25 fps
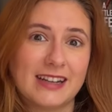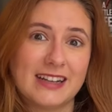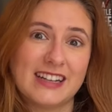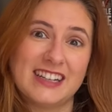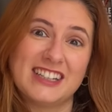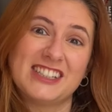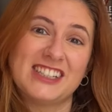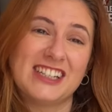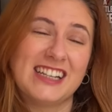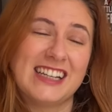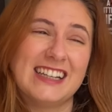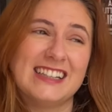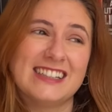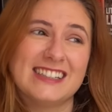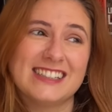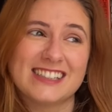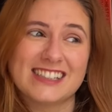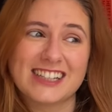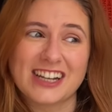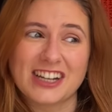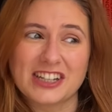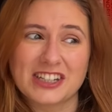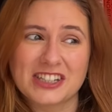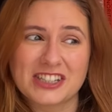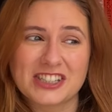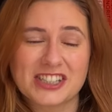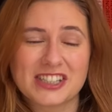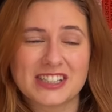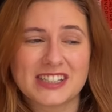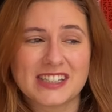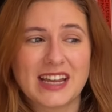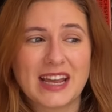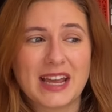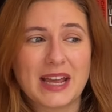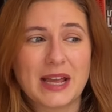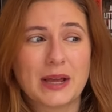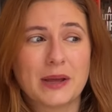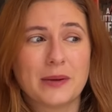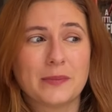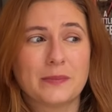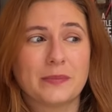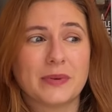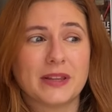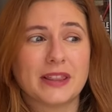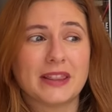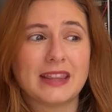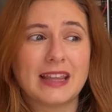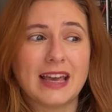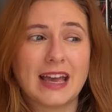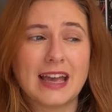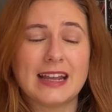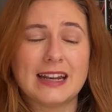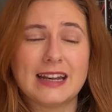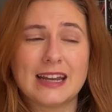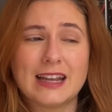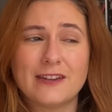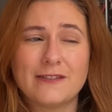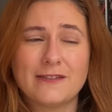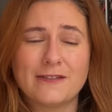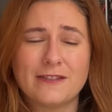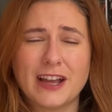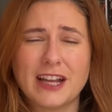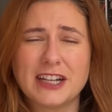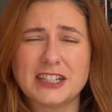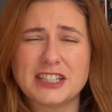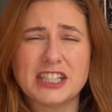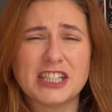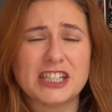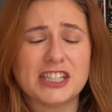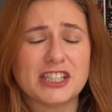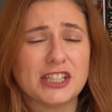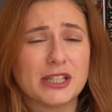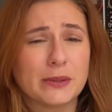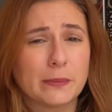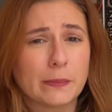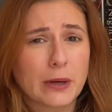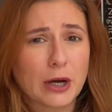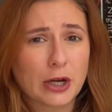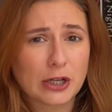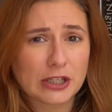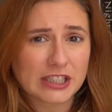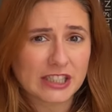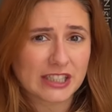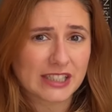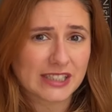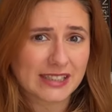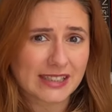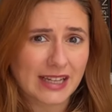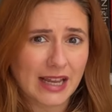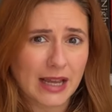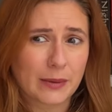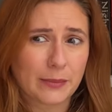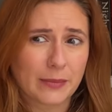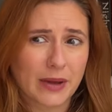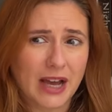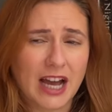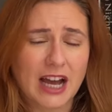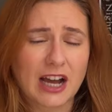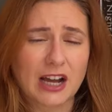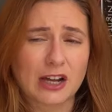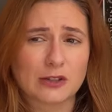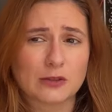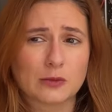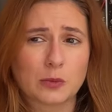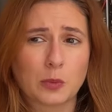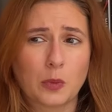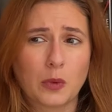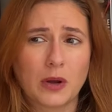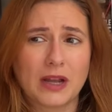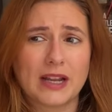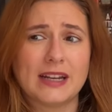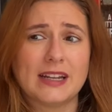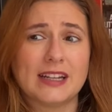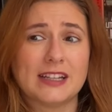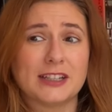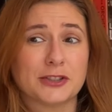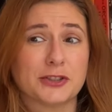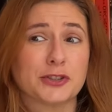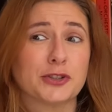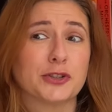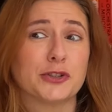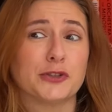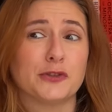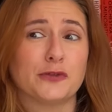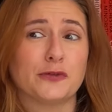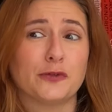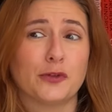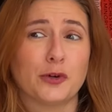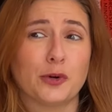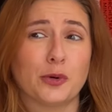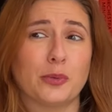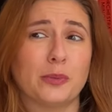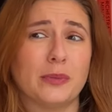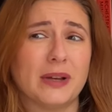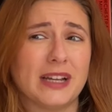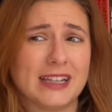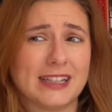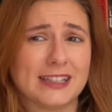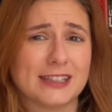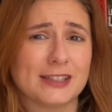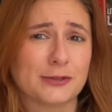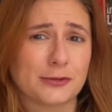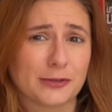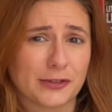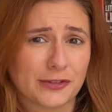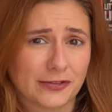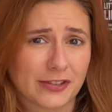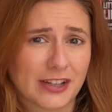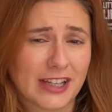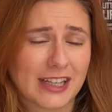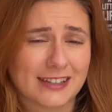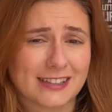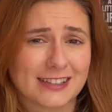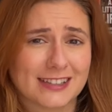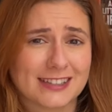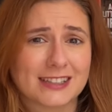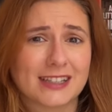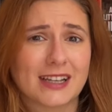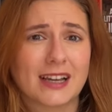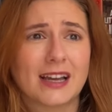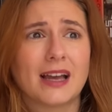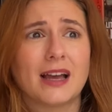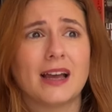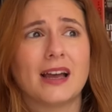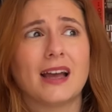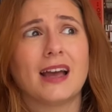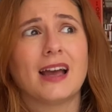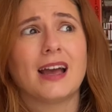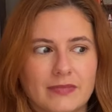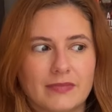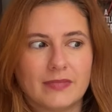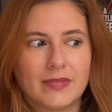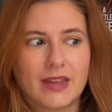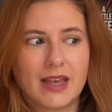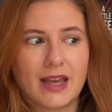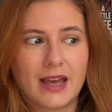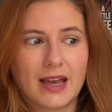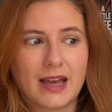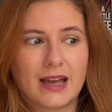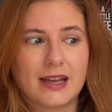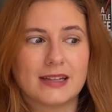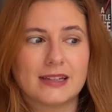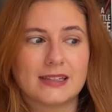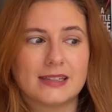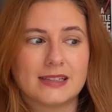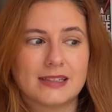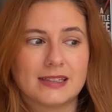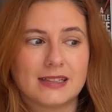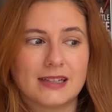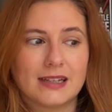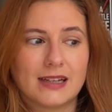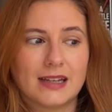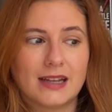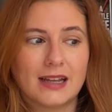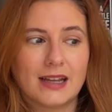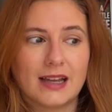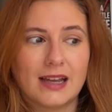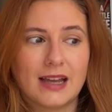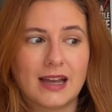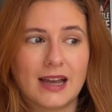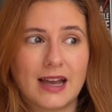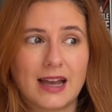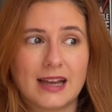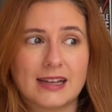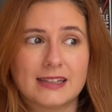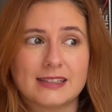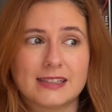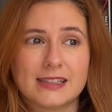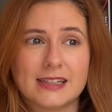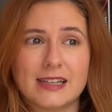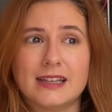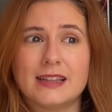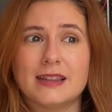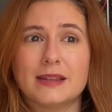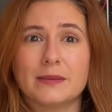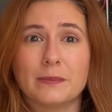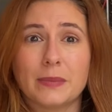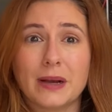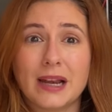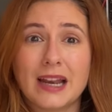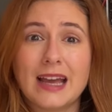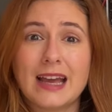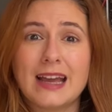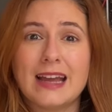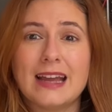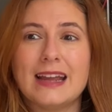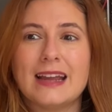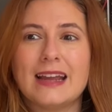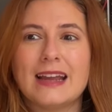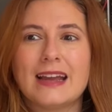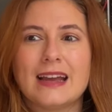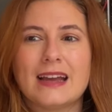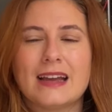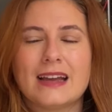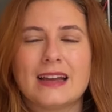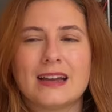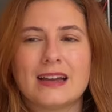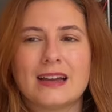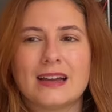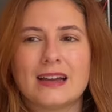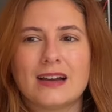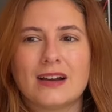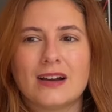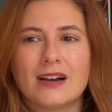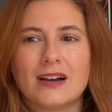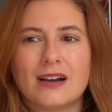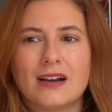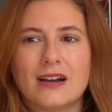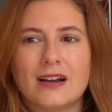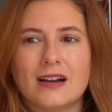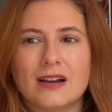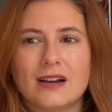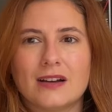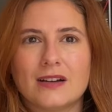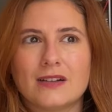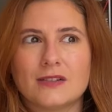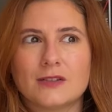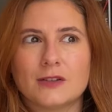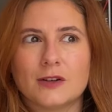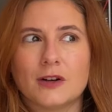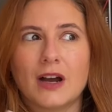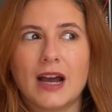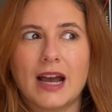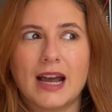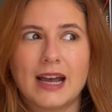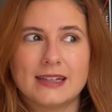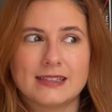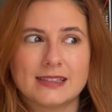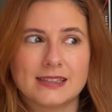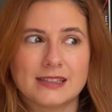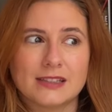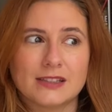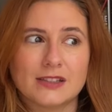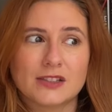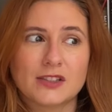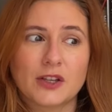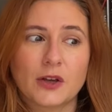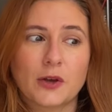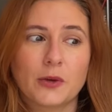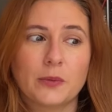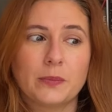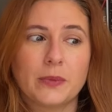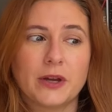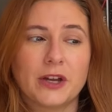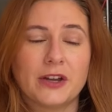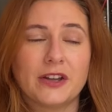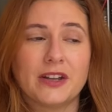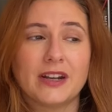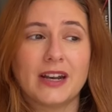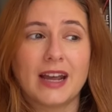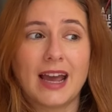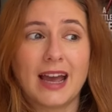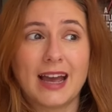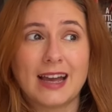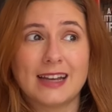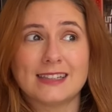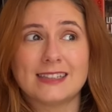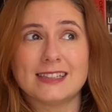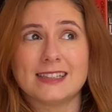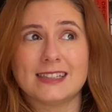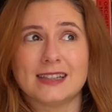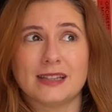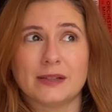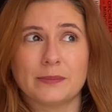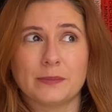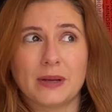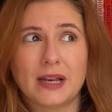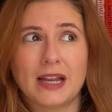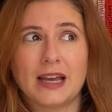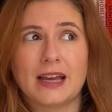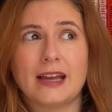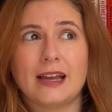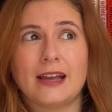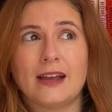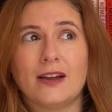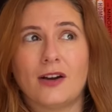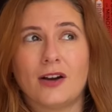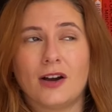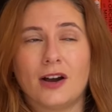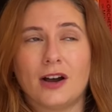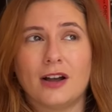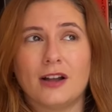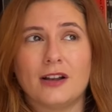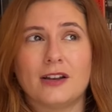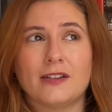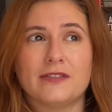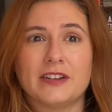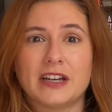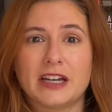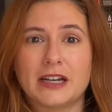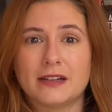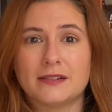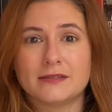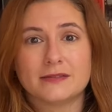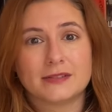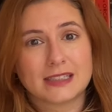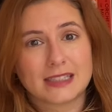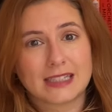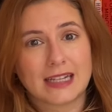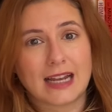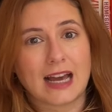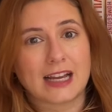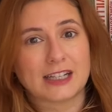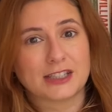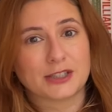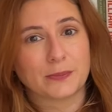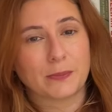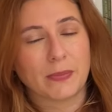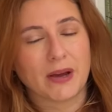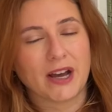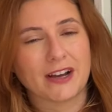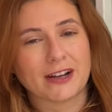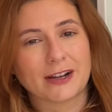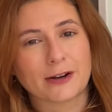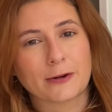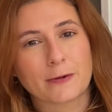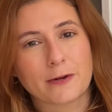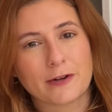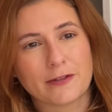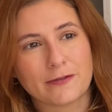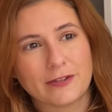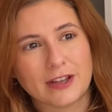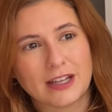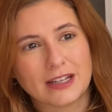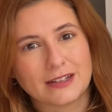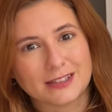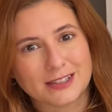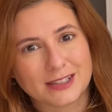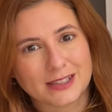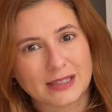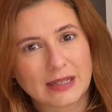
initially indulges him, but then eventually she pushes him out when his true form is revealed. And as in the play, or as in Saltburn and in the play, Oliver slash Puck reveals